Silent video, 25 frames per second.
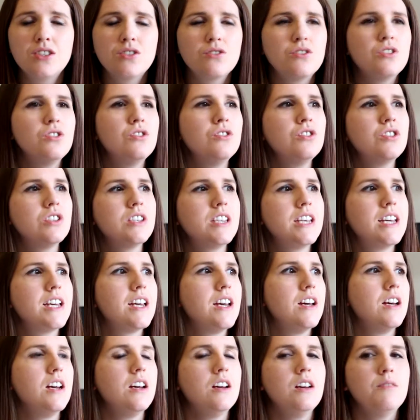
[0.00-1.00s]
So
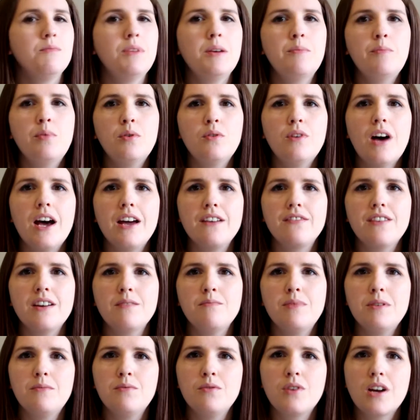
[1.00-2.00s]
usually I
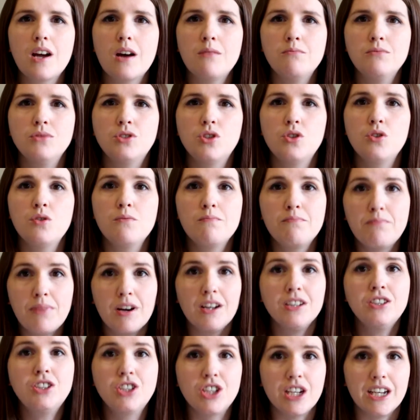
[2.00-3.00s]
find people come to
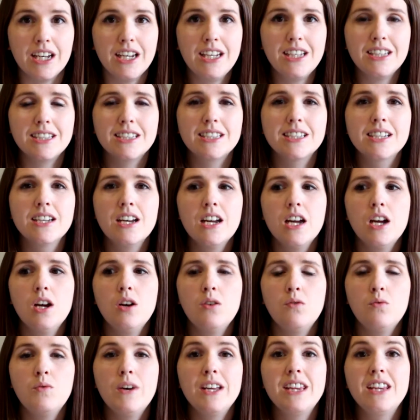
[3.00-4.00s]
budget
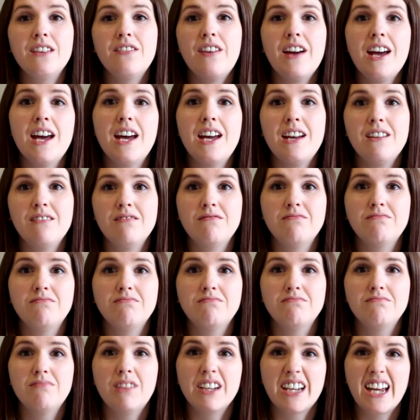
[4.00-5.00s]
when they've hit
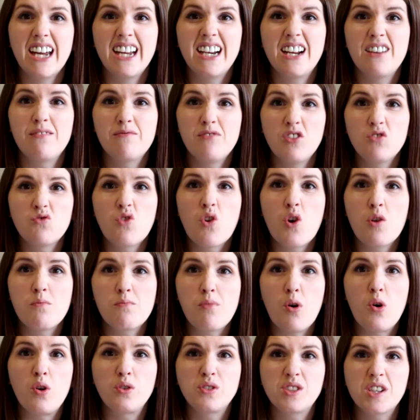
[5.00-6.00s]
a kind of rock
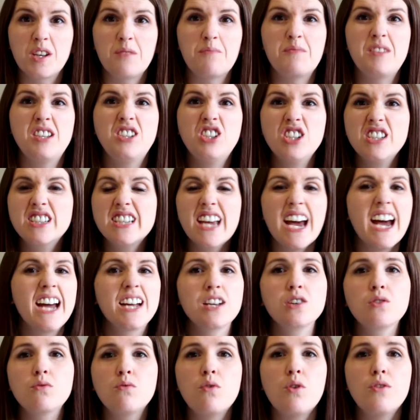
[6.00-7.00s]
bottom. They just
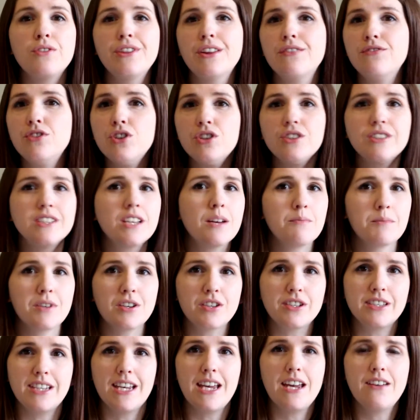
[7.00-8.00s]
can't go on, they've used up
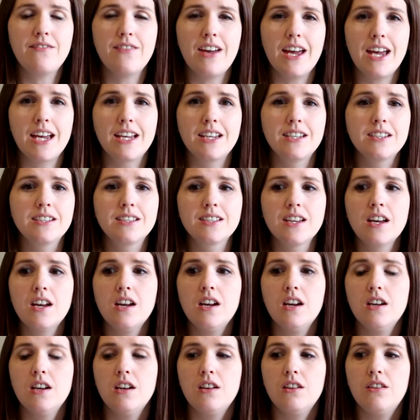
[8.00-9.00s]
their savings,
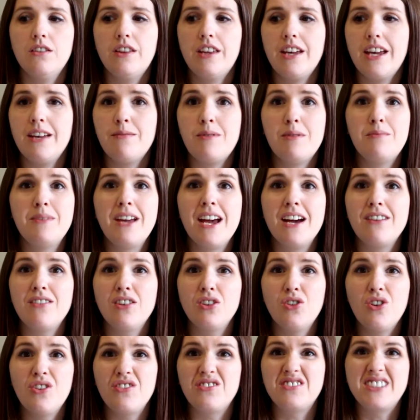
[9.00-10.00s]
they maybe have a
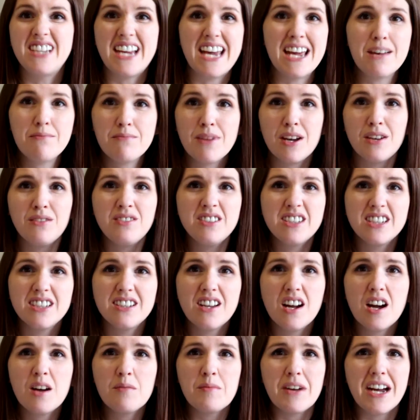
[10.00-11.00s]
lot of debt mounting
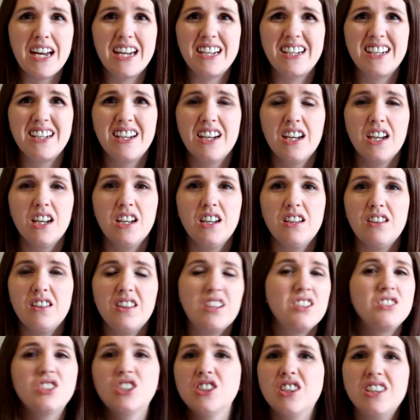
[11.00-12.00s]
up, and
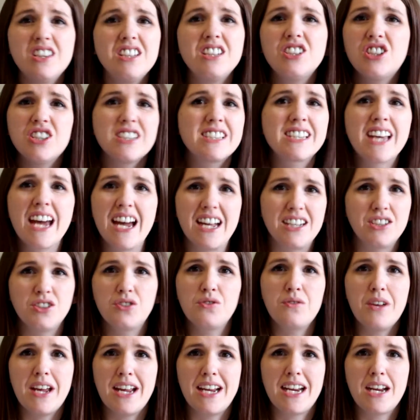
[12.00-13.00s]
they just can't
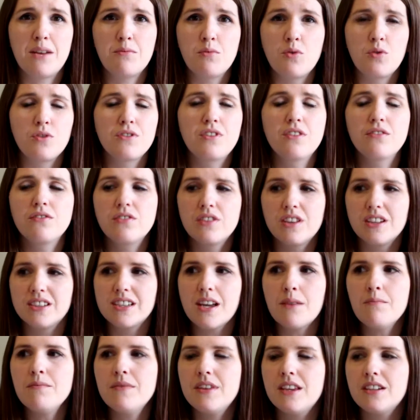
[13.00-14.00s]
do it anymore.
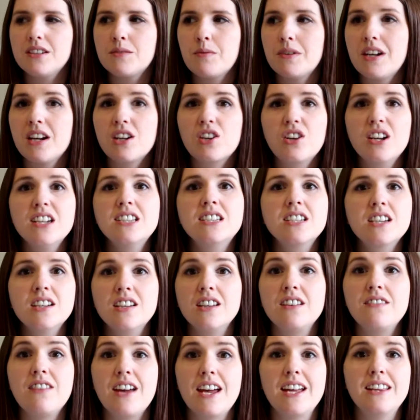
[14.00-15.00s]
There's been a critical
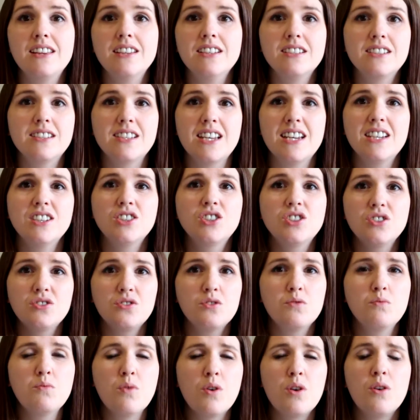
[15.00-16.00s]
event that says, do you
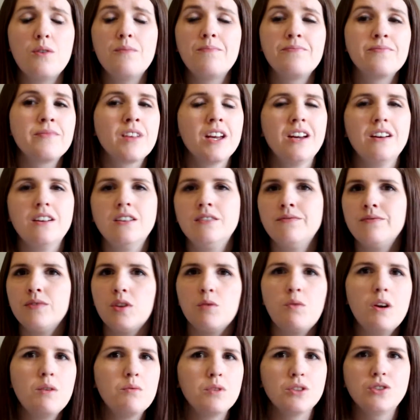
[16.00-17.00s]
know what,
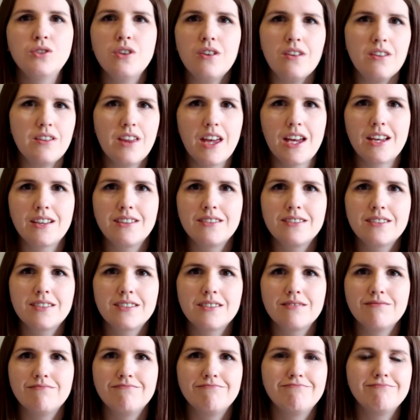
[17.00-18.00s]
the way we're doing
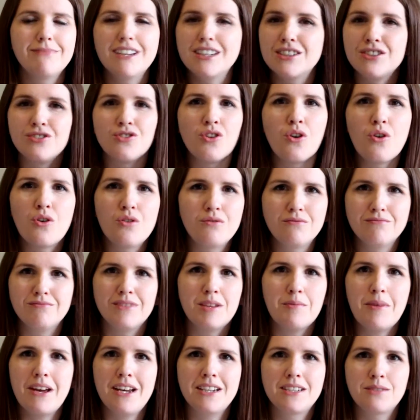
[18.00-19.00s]
things is not
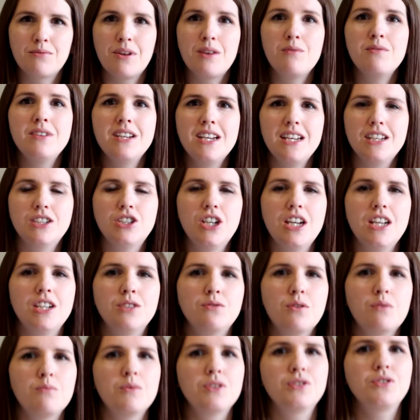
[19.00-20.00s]
the best way, we need to
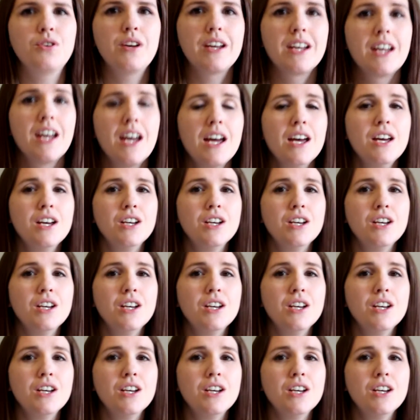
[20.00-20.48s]
change what we're doing.